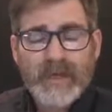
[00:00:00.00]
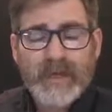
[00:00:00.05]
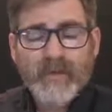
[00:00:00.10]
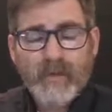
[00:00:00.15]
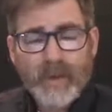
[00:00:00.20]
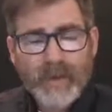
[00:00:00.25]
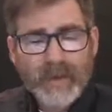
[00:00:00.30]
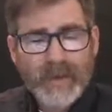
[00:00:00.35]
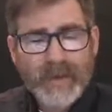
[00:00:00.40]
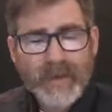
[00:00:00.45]

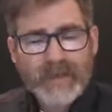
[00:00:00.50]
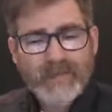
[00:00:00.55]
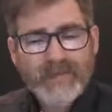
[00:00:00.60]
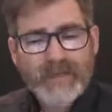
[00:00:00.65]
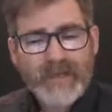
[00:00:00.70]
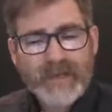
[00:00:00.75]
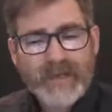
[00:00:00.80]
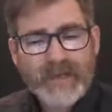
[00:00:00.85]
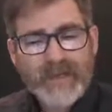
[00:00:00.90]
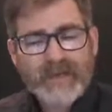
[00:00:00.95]
And one last
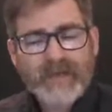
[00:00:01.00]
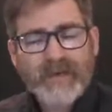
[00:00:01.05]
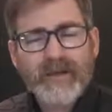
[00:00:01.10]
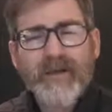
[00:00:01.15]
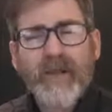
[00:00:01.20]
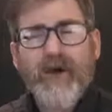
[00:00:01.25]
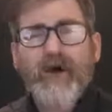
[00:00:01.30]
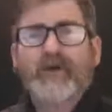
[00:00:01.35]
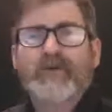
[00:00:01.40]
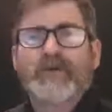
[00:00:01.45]
thing, in
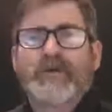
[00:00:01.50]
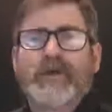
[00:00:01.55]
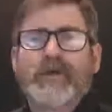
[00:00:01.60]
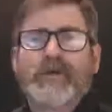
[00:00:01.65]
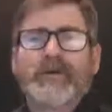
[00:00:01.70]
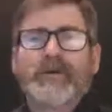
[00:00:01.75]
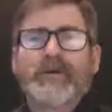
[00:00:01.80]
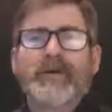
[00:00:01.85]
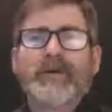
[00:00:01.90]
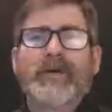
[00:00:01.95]

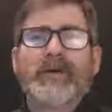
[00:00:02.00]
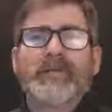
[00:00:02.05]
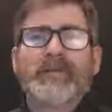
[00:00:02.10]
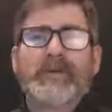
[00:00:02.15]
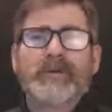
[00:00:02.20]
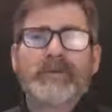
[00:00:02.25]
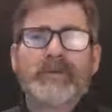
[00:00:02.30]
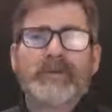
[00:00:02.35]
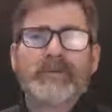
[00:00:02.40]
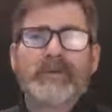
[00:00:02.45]
closing, do
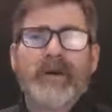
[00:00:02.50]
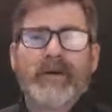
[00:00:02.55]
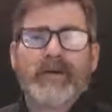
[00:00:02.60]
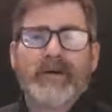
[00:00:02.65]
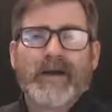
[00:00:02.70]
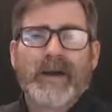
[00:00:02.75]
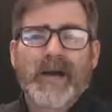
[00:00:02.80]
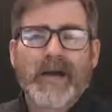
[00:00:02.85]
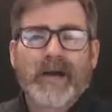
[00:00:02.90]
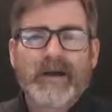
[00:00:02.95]
remember
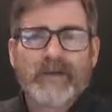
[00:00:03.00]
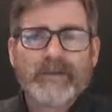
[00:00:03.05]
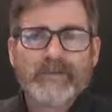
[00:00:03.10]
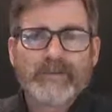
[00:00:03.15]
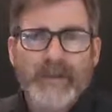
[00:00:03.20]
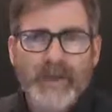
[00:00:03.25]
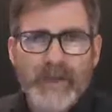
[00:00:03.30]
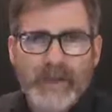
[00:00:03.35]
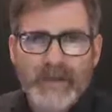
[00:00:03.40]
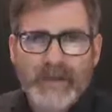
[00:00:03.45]
Brother Aaron
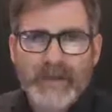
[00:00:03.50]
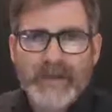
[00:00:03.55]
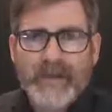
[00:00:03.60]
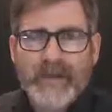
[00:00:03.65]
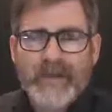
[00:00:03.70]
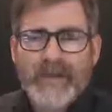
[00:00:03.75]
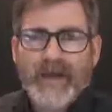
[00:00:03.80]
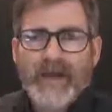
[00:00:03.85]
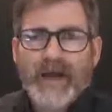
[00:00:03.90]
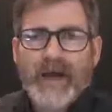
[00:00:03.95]
Murray.
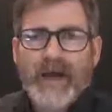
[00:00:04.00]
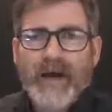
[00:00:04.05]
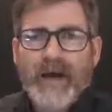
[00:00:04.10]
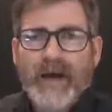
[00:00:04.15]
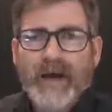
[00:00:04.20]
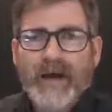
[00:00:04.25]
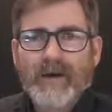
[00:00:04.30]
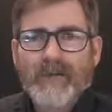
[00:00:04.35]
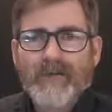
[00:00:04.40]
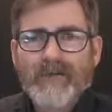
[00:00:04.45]

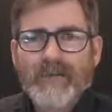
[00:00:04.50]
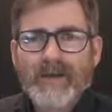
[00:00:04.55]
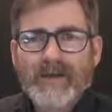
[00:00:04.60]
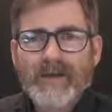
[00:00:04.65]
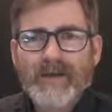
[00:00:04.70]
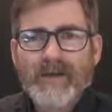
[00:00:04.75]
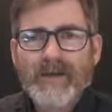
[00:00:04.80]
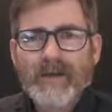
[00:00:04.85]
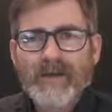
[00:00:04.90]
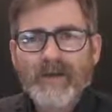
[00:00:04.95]

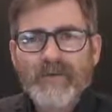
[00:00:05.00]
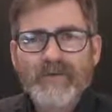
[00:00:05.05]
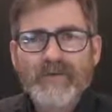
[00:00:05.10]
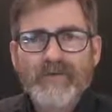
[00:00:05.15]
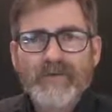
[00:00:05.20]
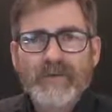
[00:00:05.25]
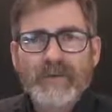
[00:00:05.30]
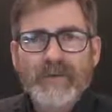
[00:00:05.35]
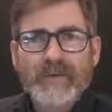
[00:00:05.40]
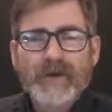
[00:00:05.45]
He
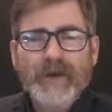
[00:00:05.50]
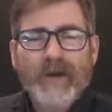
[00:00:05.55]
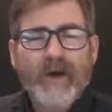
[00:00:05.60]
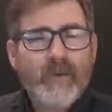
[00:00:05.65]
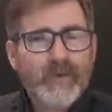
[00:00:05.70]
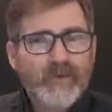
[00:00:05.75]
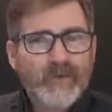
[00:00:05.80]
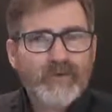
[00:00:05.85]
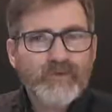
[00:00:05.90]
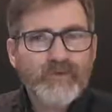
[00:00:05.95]
has
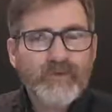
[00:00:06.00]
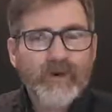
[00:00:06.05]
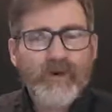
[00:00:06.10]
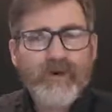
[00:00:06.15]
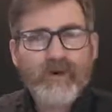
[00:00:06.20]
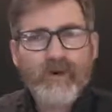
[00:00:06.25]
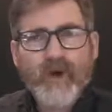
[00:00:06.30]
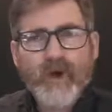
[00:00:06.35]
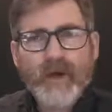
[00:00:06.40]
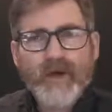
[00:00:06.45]
helped us for a
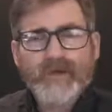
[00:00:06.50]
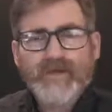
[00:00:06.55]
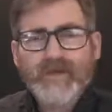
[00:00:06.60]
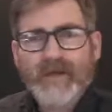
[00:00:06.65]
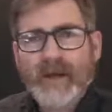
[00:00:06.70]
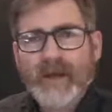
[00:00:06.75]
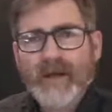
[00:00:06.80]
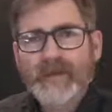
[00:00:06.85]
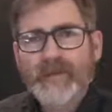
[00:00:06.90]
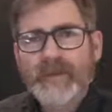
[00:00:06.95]
long
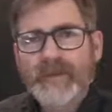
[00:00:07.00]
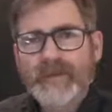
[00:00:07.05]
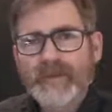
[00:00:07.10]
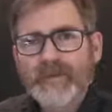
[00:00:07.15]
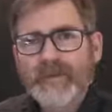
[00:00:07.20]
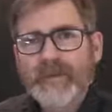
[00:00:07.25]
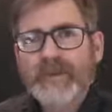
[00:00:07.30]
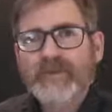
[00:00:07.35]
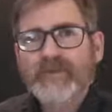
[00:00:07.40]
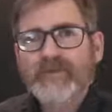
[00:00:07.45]
time in the
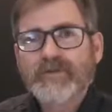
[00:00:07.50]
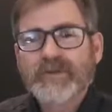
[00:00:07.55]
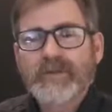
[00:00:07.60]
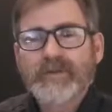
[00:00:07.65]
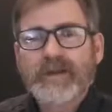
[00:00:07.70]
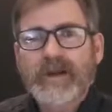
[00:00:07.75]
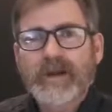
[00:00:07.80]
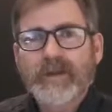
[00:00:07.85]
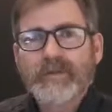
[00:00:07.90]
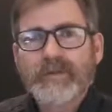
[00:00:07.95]
ministry
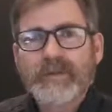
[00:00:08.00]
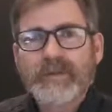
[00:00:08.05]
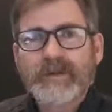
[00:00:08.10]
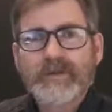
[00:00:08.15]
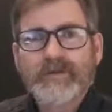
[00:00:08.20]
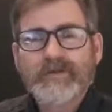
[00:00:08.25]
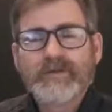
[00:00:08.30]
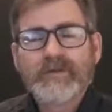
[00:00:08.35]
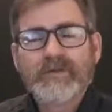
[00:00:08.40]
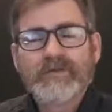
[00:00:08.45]
there, but
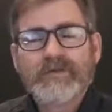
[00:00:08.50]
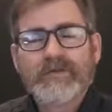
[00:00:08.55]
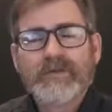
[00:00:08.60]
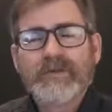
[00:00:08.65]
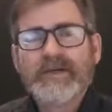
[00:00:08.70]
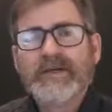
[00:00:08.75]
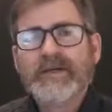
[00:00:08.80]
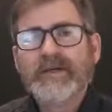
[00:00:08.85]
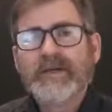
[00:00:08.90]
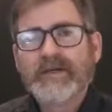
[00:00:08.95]
he's
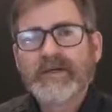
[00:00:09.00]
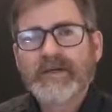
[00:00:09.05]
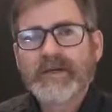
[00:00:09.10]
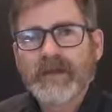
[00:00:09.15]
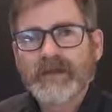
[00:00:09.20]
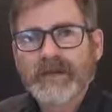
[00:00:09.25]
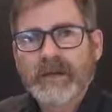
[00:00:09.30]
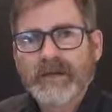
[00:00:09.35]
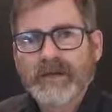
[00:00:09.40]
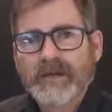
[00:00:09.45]
really
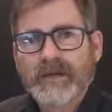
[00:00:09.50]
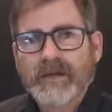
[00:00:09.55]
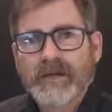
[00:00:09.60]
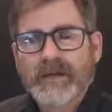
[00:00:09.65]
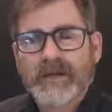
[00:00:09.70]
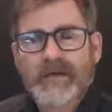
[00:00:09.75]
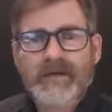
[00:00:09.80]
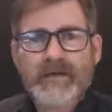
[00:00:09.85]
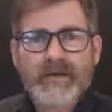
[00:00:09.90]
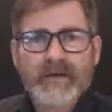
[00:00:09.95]
come under
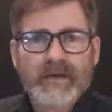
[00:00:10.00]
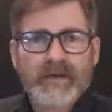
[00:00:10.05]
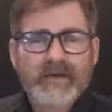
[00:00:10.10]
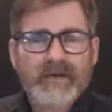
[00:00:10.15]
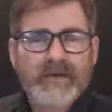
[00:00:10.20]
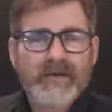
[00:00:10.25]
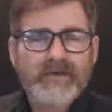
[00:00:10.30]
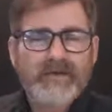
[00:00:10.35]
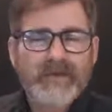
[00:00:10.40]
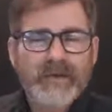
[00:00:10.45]

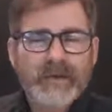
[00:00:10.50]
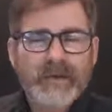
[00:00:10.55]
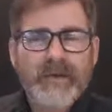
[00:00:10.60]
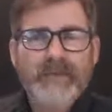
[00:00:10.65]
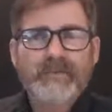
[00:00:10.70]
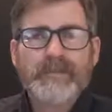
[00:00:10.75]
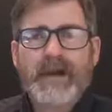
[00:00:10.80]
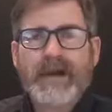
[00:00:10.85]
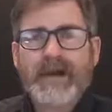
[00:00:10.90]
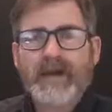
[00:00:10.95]
a
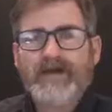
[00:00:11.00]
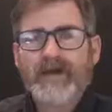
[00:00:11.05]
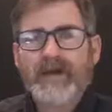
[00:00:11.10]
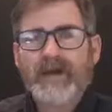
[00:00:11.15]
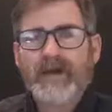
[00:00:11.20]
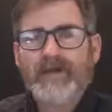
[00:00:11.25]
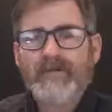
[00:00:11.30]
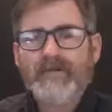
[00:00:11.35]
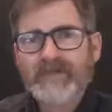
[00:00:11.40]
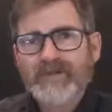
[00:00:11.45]
very bad
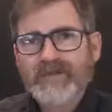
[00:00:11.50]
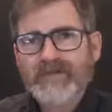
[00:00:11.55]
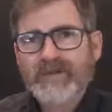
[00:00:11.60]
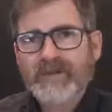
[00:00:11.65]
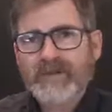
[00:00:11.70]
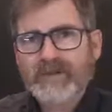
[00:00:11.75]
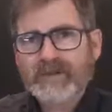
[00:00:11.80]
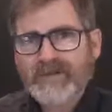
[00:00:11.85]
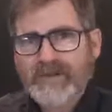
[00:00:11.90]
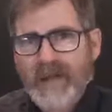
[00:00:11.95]

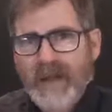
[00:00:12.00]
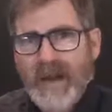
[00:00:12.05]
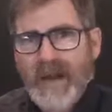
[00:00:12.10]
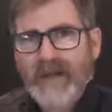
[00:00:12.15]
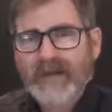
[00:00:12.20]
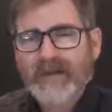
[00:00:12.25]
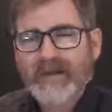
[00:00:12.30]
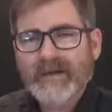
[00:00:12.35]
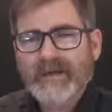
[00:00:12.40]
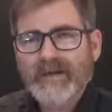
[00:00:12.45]
physical
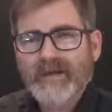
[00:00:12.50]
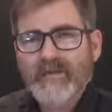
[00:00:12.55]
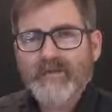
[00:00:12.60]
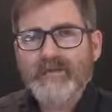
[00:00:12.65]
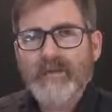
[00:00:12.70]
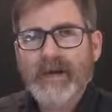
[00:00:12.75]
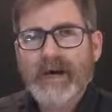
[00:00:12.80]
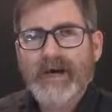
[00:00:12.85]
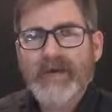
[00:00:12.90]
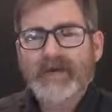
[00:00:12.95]
attack in his
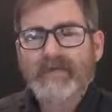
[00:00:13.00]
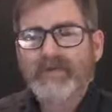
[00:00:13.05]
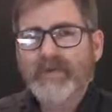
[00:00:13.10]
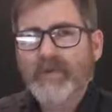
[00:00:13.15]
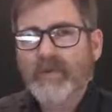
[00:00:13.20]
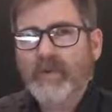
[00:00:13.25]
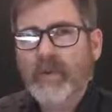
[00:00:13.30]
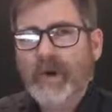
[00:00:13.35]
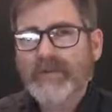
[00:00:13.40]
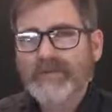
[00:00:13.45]
body for
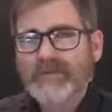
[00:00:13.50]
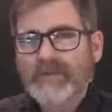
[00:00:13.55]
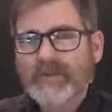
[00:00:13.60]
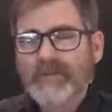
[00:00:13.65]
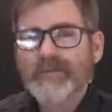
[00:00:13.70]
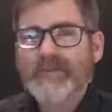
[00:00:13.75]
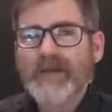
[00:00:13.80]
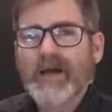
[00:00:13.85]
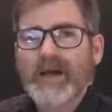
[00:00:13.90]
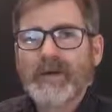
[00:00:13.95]
quite
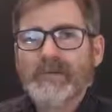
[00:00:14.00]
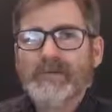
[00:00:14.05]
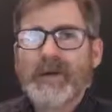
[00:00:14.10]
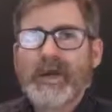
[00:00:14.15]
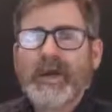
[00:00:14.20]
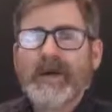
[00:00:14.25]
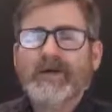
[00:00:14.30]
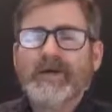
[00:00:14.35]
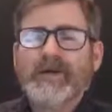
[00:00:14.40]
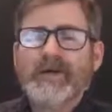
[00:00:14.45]
some time
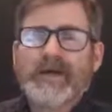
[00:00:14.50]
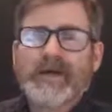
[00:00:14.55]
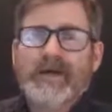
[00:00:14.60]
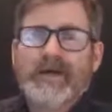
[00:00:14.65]
now.